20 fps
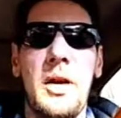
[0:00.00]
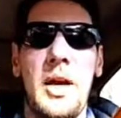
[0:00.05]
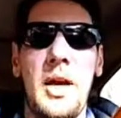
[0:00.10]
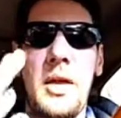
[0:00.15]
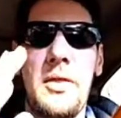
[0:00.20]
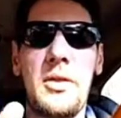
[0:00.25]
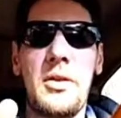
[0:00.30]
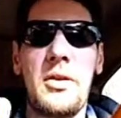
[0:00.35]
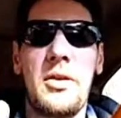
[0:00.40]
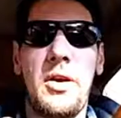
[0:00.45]

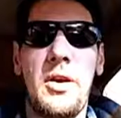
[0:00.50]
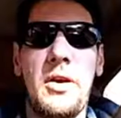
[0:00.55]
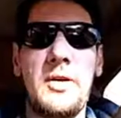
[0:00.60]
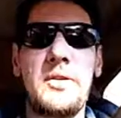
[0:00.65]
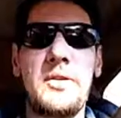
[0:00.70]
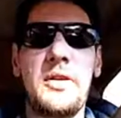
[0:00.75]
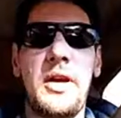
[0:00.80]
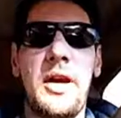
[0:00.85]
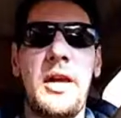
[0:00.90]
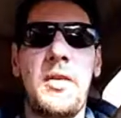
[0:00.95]
and
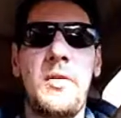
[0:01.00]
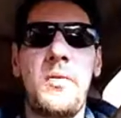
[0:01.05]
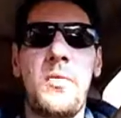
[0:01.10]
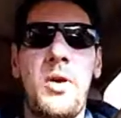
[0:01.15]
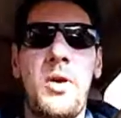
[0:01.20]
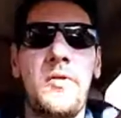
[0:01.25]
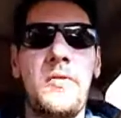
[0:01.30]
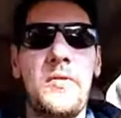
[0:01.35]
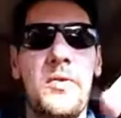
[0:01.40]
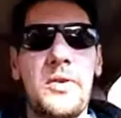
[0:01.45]
the
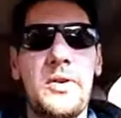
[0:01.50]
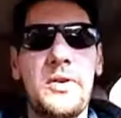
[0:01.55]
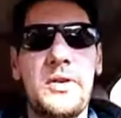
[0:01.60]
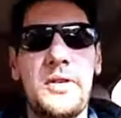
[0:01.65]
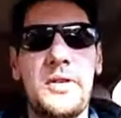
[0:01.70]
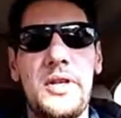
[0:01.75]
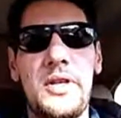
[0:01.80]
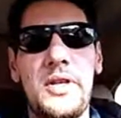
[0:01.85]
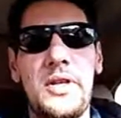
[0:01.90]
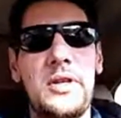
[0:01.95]
one
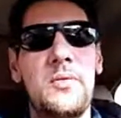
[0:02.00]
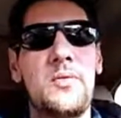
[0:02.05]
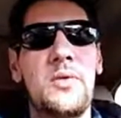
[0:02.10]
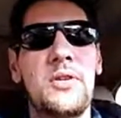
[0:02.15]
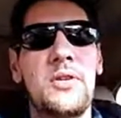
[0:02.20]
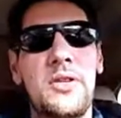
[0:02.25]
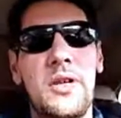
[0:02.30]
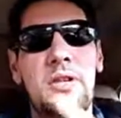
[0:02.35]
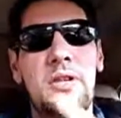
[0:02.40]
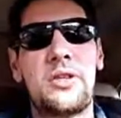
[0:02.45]

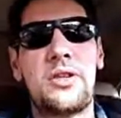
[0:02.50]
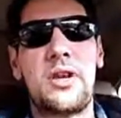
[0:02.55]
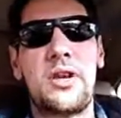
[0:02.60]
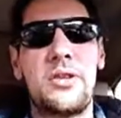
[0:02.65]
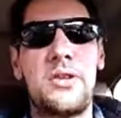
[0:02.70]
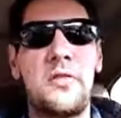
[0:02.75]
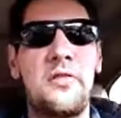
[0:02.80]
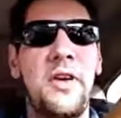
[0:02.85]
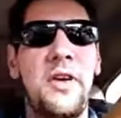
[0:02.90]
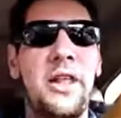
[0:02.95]
vortice, once they
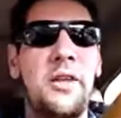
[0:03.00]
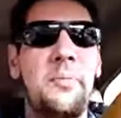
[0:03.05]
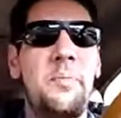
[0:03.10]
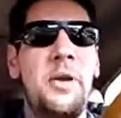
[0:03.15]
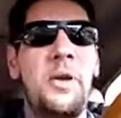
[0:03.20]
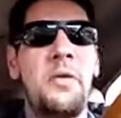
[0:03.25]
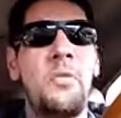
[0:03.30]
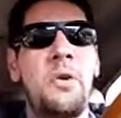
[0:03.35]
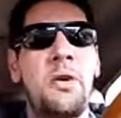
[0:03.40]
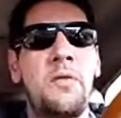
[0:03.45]
start
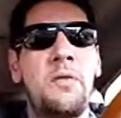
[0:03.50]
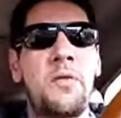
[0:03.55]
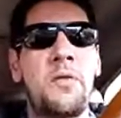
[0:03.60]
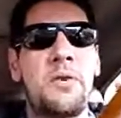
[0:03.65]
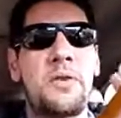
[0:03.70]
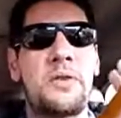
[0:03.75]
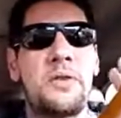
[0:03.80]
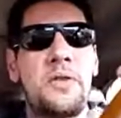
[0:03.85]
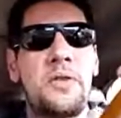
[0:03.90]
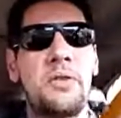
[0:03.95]
developing, one
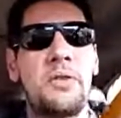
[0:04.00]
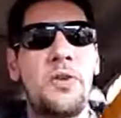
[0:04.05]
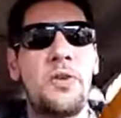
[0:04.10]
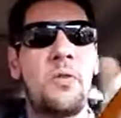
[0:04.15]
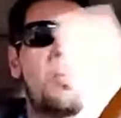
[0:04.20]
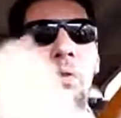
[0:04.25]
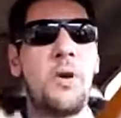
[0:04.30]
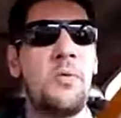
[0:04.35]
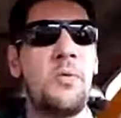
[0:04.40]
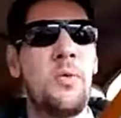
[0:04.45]
vortice will
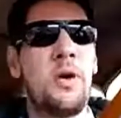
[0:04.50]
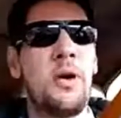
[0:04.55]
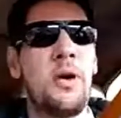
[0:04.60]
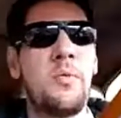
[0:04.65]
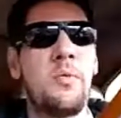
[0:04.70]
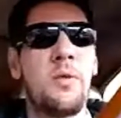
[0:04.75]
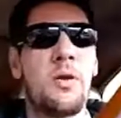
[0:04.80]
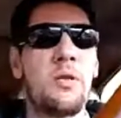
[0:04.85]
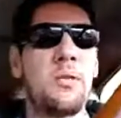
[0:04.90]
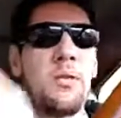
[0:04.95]
go one
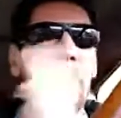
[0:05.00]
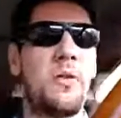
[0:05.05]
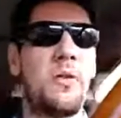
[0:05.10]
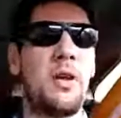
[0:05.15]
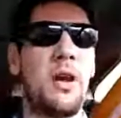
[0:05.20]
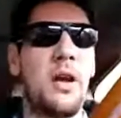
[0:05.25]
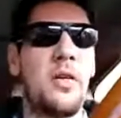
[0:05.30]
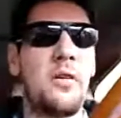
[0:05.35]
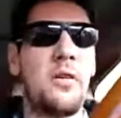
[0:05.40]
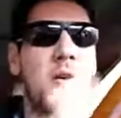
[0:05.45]
way and one will go
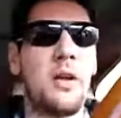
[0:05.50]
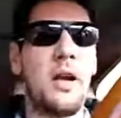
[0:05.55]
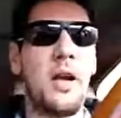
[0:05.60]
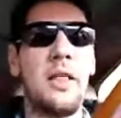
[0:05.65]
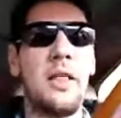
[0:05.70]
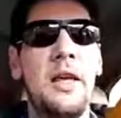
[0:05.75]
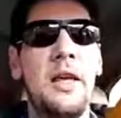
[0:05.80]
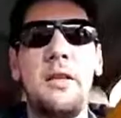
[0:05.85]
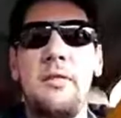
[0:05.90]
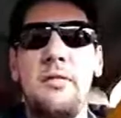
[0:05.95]
the other,
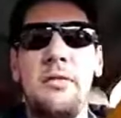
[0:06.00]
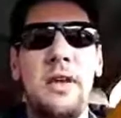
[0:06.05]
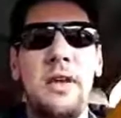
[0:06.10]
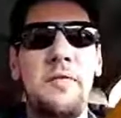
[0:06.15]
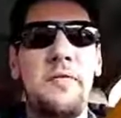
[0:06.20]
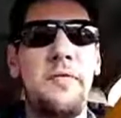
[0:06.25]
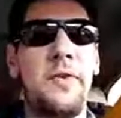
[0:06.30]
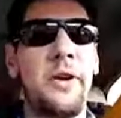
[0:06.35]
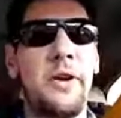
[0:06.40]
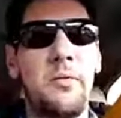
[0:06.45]
they
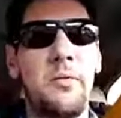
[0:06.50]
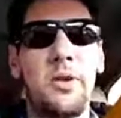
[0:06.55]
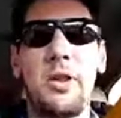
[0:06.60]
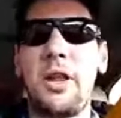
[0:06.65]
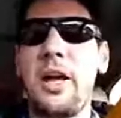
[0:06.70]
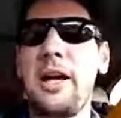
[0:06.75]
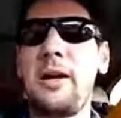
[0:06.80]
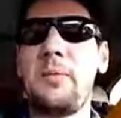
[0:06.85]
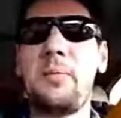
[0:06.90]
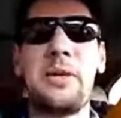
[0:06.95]
very
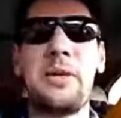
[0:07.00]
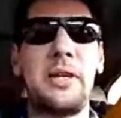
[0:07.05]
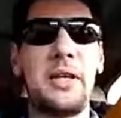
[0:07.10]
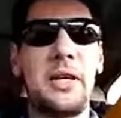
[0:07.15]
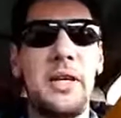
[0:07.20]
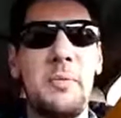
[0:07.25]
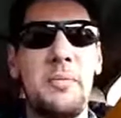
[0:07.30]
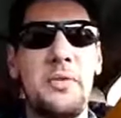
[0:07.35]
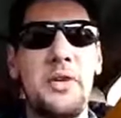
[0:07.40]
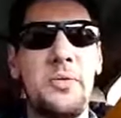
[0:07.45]
reliably
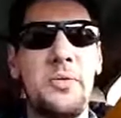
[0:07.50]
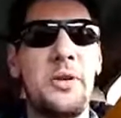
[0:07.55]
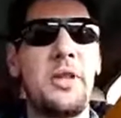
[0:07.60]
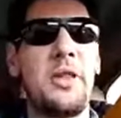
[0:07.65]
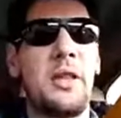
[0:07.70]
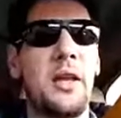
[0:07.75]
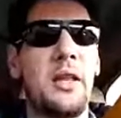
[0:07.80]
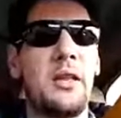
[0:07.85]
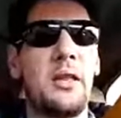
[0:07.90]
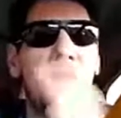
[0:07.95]
keep
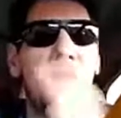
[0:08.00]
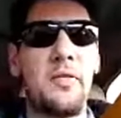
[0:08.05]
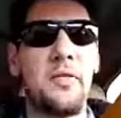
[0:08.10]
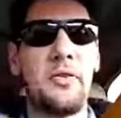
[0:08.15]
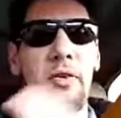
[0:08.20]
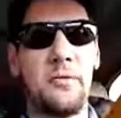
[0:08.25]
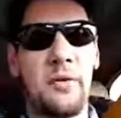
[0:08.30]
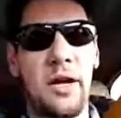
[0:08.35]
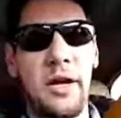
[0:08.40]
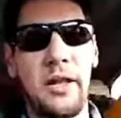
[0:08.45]
doing that,
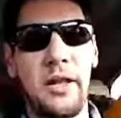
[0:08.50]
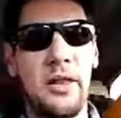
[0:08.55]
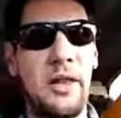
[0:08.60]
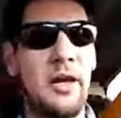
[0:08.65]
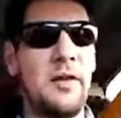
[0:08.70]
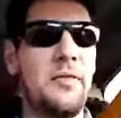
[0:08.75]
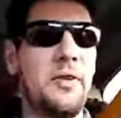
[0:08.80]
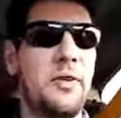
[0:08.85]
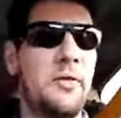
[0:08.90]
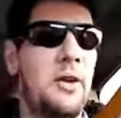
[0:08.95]
left and right,
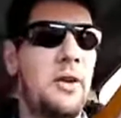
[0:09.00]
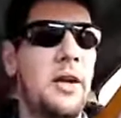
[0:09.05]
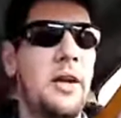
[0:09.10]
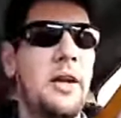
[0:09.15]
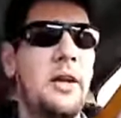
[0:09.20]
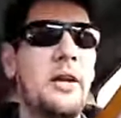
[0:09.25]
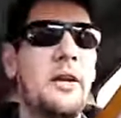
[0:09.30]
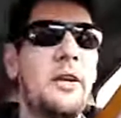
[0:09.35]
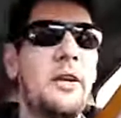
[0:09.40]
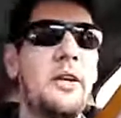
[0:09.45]
left and right.